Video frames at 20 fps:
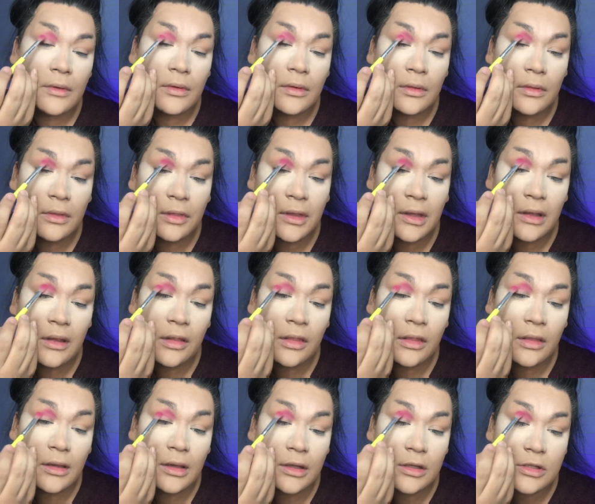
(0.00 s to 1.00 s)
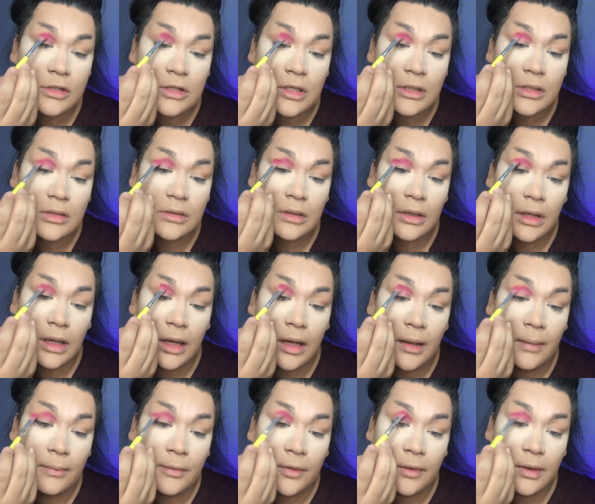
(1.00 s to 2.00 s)
This is just
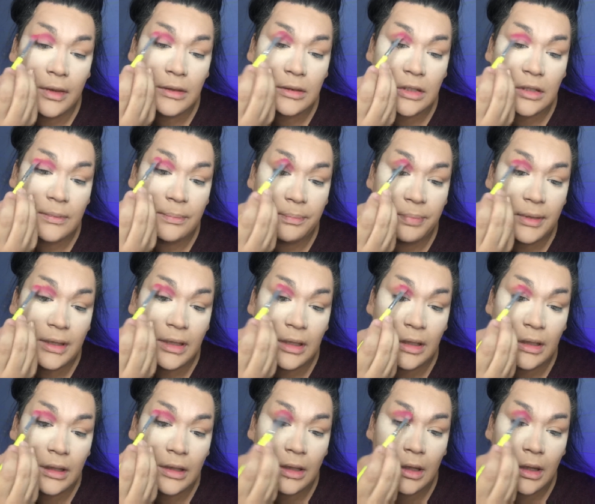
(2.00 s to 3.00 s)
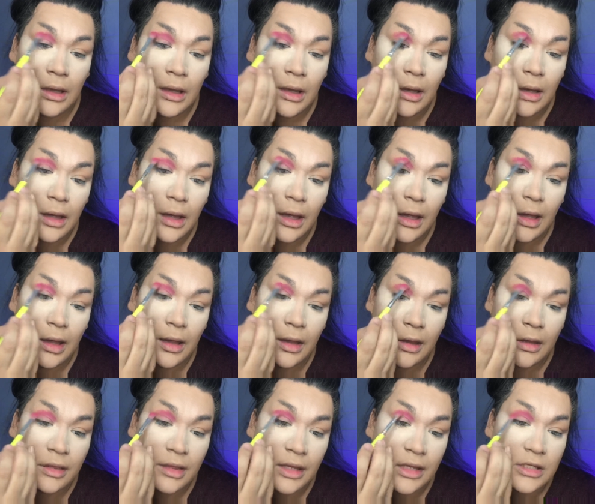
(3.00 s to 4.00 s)
going to be
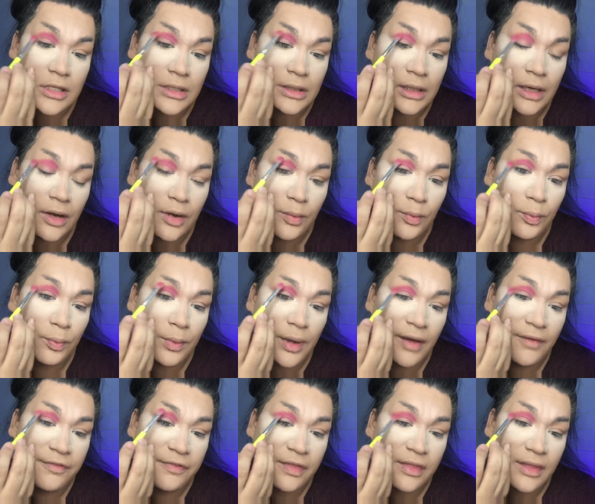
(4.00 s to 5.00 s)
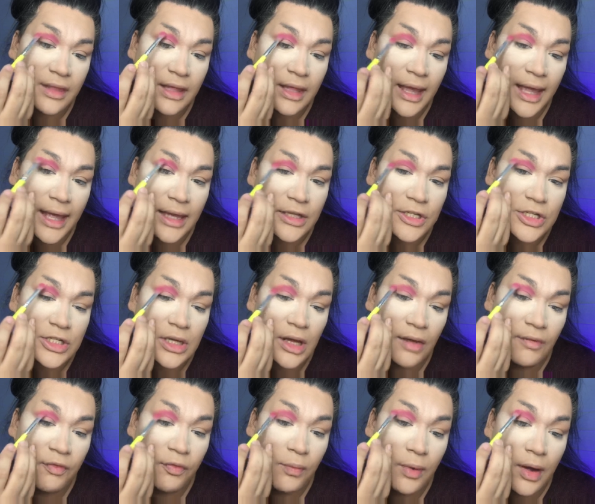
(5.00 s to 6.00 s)
essentially a rough sketch
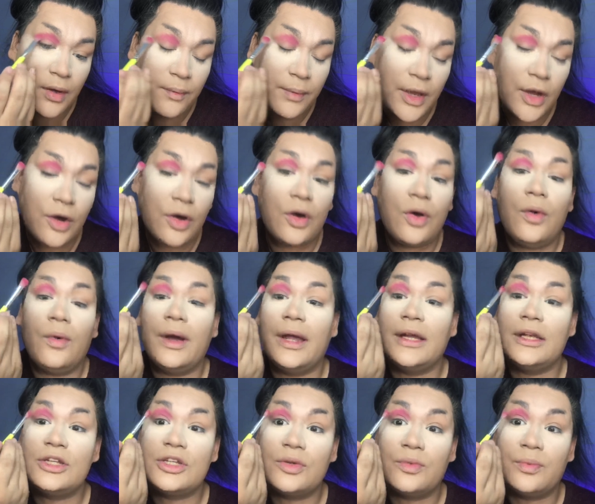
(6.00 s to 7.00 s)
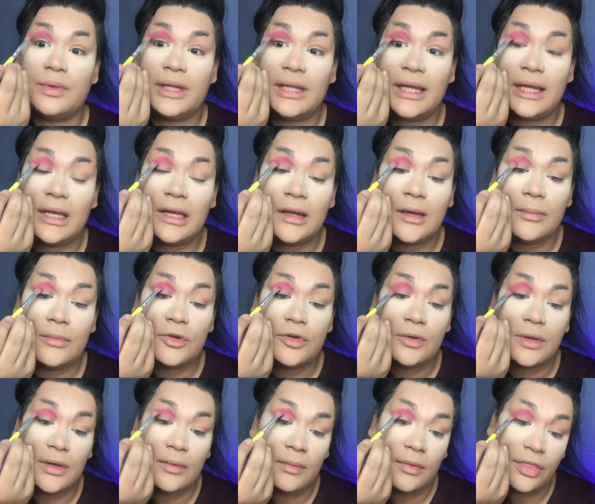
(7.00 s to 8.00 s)
of what we are going to really end up
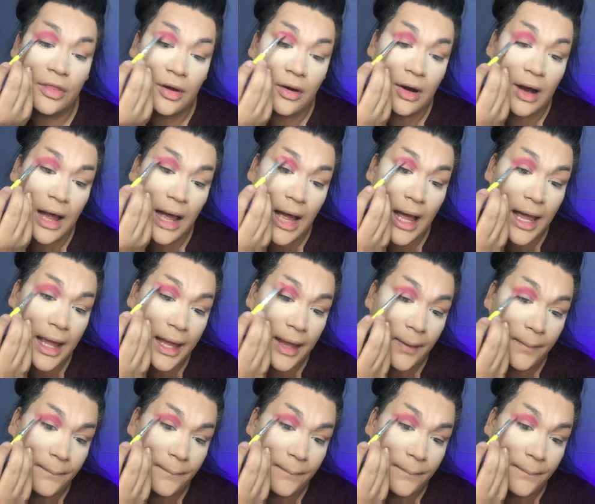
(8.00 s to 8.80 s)
doing with our eye.